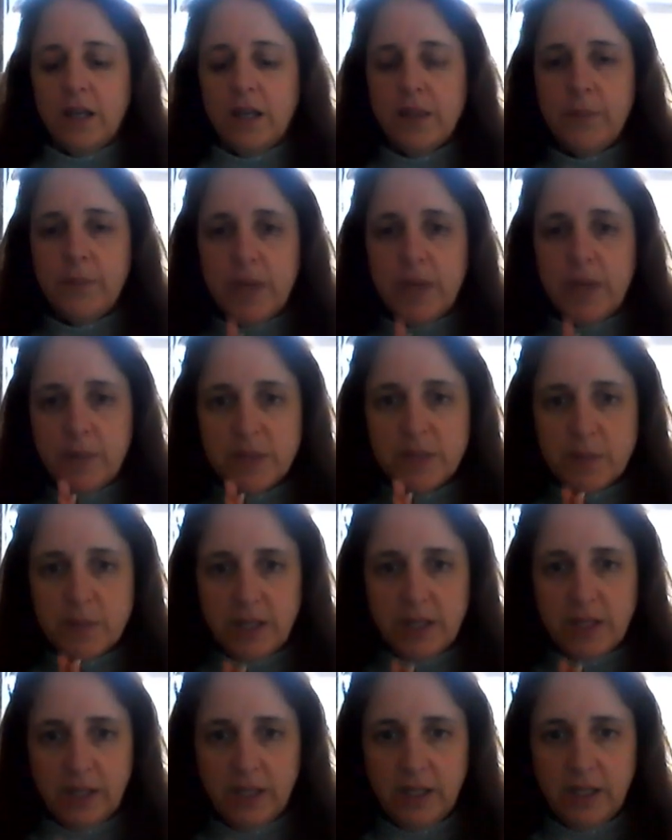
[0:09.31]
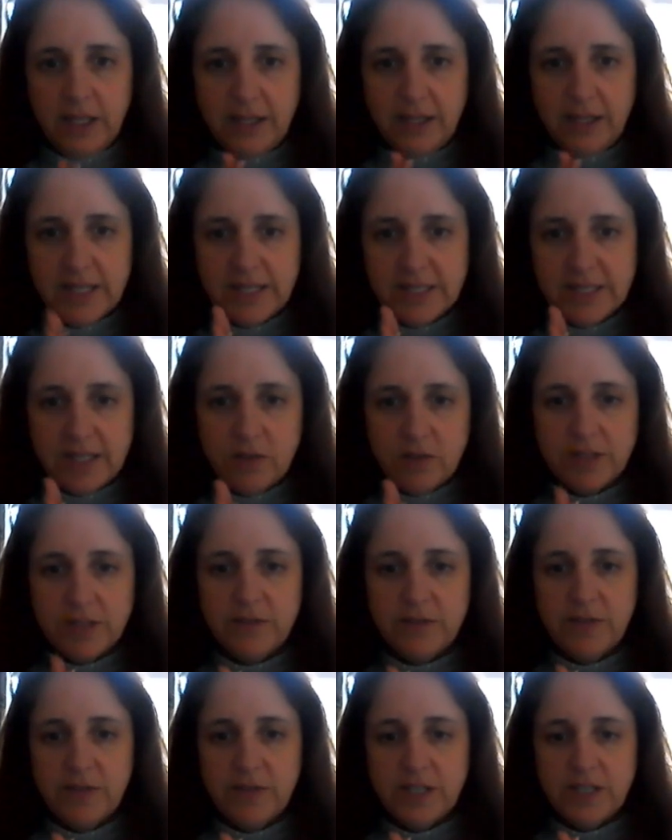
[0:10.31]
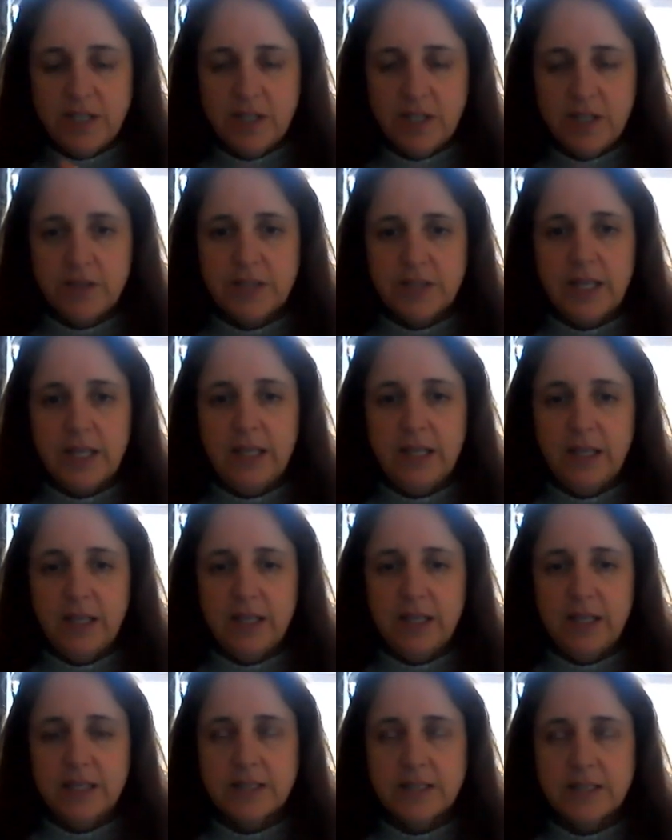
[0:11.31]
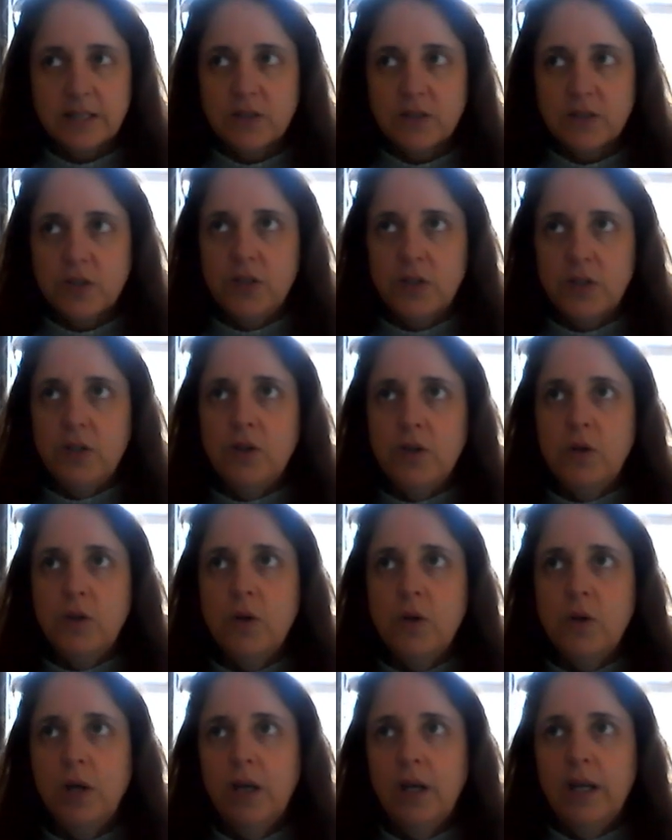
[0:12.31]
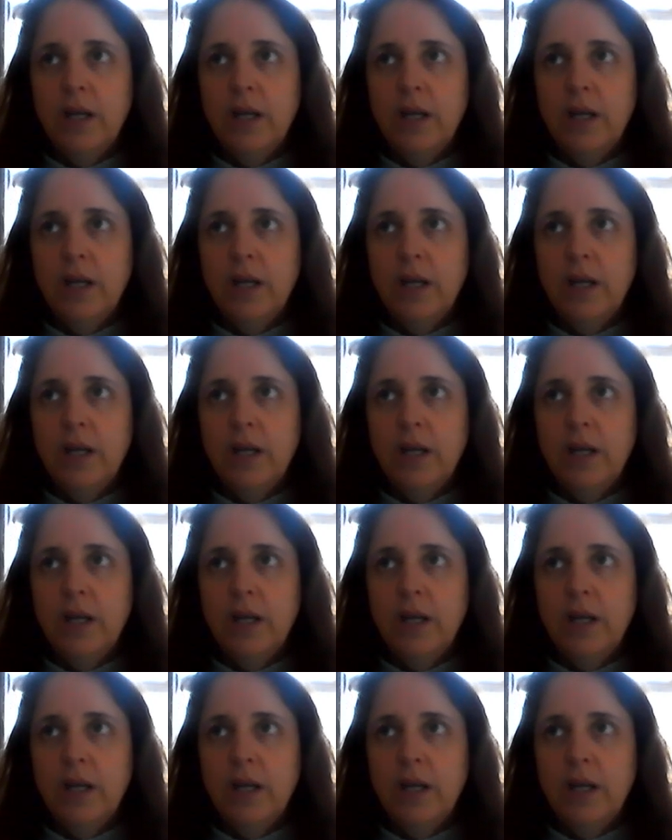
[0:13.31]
The purpose behind this series of videos is to